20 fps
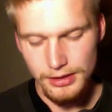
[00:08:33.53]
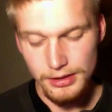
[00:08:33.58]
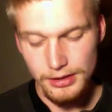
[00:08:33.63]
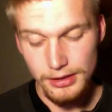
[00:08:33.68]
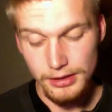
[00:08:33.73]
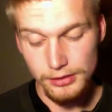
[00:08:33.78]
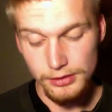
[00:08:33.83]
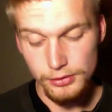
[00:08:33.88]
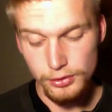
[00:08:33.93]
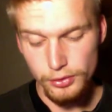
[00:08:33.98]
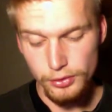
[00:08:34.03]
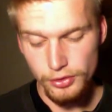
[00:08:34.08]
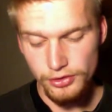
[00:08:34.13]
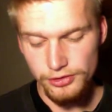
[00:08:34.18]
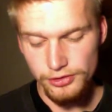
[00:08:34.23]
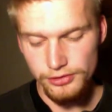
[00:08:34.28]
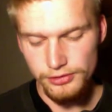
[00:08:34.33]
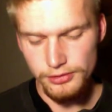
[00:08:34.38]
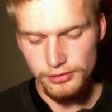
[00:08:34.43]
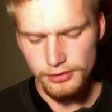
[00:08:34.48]
It
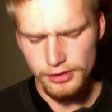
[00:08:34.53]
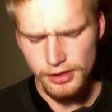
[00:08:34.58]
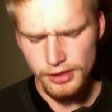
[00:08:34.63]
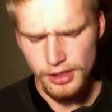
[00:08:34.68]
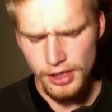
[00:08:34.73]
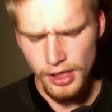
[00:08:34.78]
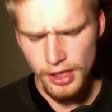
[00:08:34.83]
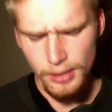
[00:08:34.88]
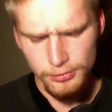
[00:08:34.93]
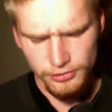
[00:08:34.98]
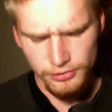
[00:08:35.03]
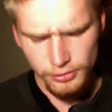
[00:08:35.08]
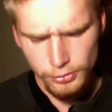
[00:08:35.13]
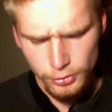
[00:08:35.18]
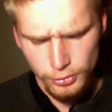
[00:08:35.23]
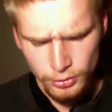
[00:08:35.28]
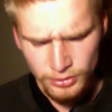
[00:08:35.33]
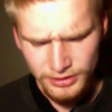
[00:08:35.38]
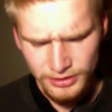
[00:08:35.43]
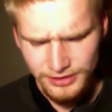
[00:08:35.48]
looked
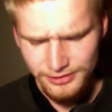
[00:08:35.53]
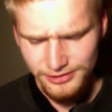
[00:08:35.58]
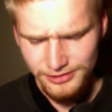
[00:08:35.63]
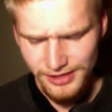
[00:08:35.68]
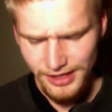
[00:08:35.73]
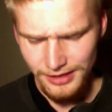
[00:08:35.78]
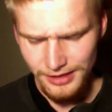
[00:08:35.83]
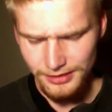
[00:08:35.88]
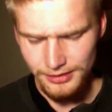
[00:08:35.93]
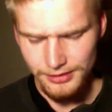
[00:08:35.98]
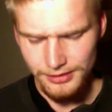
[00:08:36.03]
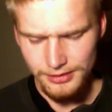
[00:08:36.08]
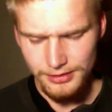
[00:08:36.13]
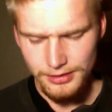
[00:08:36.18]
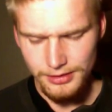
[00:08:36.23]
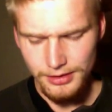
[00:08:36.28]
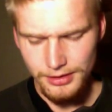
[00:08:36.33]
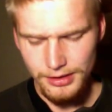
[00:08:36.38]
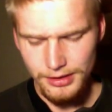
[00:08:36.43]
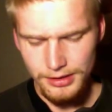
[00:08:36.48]
absolutely dead,
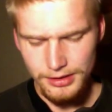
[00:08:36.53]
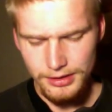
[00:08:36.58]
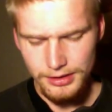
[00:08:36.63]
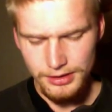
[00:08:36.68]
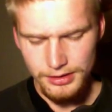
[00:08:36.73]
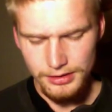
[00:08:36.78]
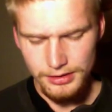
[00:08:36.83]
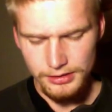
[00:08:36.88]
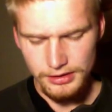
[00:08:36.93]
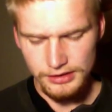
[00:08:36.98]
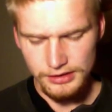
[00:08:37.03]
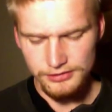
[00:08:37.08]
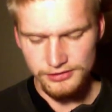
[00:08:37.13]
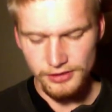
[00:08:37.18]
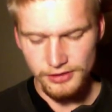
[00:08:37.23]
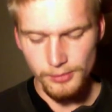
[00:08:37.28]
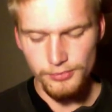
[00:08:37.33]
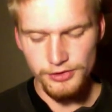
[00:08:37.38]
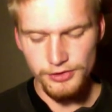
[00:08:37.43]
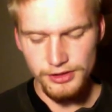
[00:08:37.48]
like
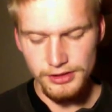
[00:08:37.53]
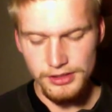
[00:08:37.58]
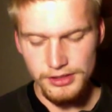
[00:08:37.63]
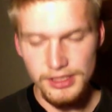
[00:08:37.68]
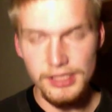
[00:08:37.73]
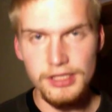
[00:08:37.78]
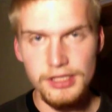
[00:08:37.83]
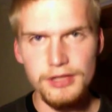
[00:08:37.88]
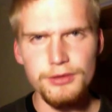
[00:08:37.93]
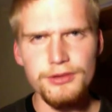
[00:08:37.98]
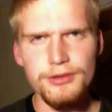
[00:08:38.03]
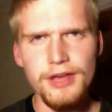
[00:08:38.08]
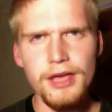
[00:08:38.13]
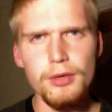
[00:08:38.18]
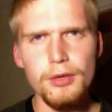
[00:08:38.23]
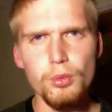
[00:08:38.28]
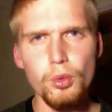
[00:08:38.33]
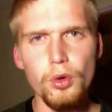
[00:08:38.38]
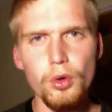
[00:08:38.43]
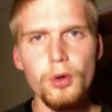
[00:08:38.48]
something in a
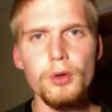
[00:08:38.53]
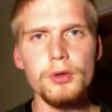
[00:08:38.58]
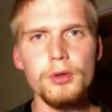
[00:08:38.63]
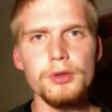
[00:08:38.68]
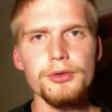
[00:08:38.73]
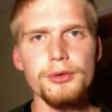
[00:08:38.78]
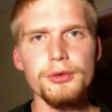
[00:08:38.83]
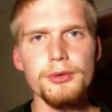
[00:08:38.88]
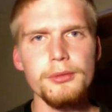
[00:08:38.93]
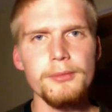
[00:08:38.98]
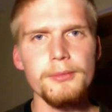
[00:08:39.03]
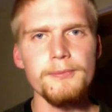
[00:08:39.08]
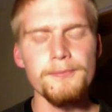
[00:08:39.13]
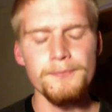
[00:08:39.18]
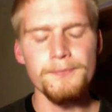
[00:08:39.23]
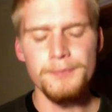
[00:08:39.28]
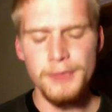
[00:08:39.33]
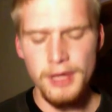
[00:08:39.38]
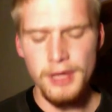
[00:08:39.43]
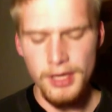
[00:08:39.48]
dead world.
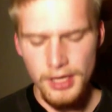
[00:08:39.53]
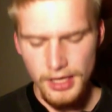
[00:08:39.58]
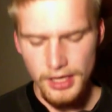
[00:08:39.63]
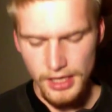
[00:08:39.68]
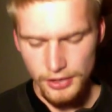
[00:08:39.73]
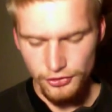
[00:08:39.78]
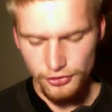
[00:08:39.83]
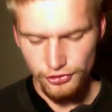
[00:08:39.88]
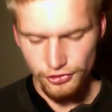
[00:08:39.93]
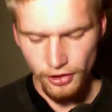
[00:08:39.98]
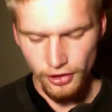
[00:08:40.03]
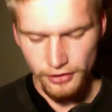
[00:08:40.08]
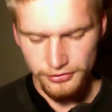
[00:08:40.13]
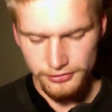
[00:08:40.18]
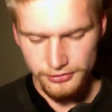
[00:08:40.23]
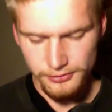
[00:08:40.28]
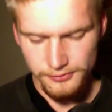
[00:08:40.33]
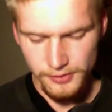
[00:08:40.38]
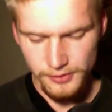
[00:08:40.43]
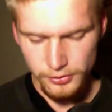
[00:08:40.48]
And
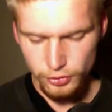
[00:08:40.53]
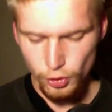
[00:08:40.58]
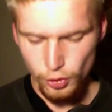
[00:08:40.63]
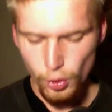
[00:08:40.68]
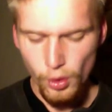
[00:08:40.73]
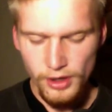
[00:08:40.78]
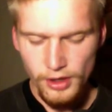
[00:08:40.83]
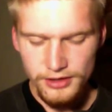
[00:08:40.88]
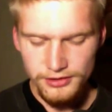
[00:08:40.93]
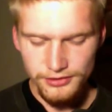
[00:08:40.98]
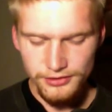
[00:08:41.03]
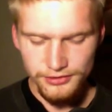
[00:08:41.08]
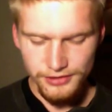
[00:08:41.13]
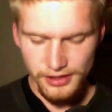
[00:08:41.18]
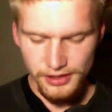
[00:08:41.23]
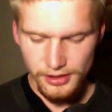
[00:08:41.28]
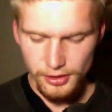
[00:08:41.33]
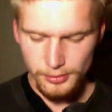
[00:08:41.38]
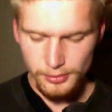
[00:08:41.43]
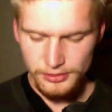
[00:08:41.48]
Shasta felt quite
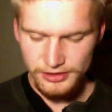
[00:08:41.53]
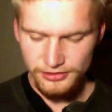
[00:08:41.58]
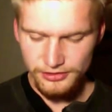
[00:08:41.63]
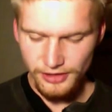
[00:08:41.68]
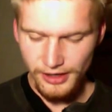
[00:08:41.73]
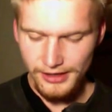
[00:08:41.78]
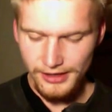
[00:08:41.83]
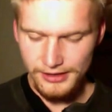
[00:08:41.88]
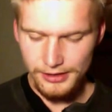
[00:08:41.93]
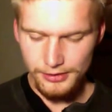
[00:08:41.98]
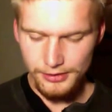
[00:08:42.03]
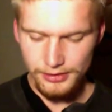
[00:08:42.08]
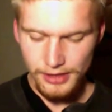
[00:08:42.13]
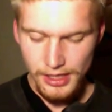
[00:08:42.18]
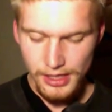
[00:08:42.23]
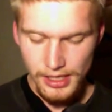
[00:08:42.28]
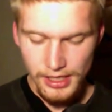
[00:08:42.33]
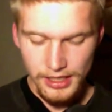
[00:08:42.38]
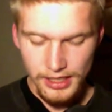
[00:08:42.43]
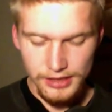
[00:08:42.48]
terribly tired,
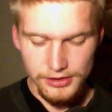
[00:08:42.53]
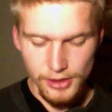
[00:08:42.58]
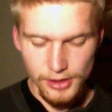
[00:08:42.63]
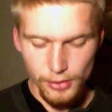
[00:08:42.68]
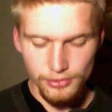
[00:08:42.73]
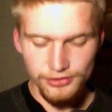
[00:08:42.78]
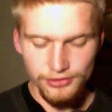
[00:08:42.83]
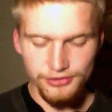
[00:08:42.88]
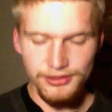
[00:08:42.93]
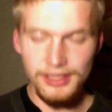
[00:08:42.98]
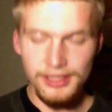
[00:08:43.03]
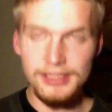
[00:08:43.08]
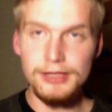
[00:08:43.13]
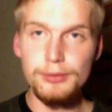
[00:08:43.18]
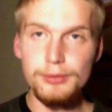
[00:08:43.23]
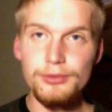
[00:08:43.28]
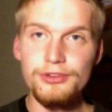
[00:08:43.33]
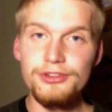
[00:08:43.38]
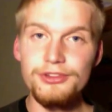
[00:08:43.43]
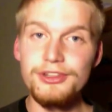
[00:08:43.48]
and noticed that he
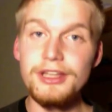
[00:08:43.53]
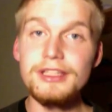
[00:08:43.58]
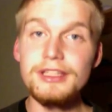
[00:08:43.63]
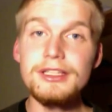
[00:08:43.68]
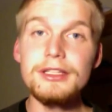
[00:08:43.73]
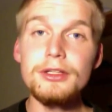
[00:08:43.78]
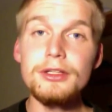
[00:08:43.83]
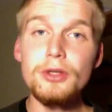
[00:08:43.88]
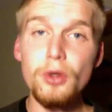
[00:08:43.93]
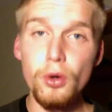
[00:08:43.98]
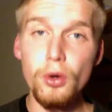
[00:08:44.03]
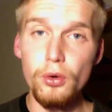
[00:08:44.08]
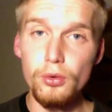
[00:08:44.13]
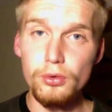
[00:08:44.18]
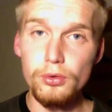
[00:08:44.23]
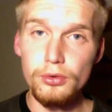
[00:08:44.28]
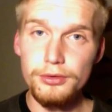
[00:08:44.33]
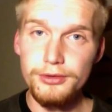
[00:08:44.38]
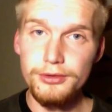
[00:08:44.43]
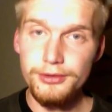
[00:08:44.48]
was getting
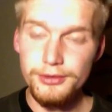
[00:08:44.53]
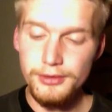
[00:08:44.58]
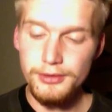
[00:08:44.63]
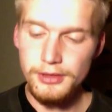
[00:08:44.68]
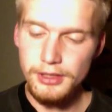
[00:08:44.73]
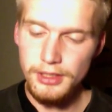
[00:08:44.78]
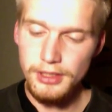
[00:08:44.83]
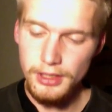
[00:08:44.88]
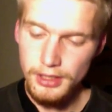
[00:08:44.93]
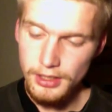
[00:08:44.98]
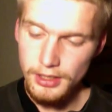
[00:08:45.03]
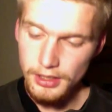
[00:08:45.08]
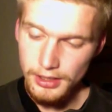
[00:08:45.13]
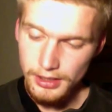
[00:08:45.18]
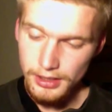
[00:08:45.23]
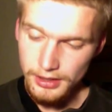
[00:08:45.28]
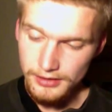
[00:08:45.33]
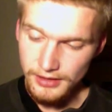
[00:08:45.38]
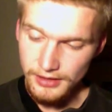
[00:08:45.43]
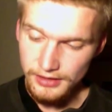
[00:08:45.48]
cold,
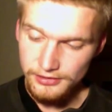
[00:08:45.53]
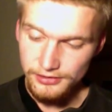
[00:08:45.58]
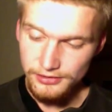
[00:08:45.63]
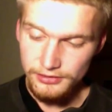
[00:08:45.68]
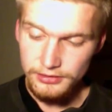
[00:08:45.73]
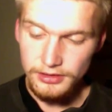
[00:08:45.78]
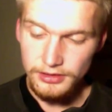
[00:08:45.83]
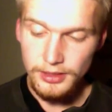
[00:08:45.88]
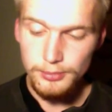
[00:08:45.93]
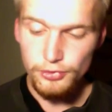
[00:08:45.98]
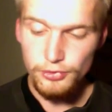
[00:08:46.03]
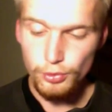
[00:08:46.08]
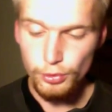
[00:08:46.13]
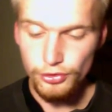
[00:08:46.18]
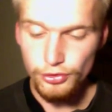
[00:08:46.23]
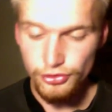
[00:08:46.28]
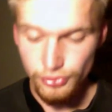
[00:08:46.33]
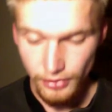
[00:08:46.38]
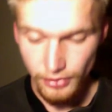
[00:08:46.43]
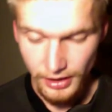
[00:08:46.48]
and that his lips were
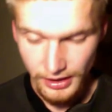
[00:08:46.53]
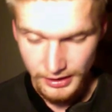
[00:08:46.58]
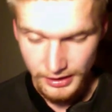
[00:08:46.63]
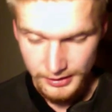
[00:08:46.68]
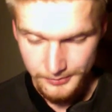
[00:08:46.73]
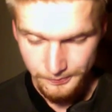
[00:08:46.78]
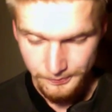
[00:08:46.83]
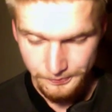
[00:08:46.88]
dry.